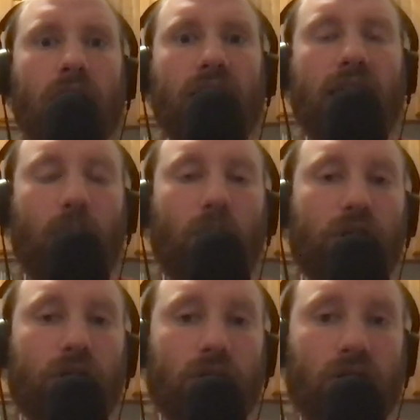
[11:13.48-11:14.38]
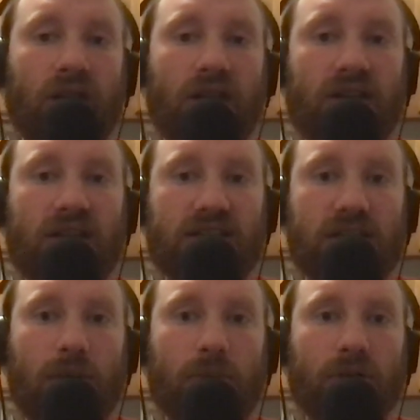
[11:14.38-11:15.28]
yeah, when you're looking at these
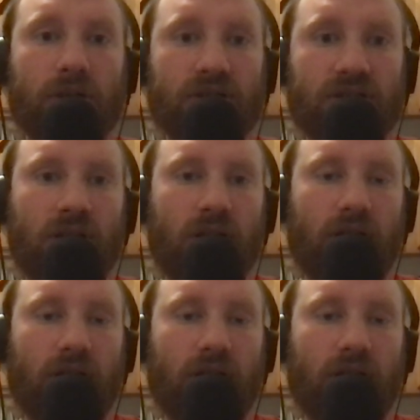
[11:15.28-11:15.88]
numbers,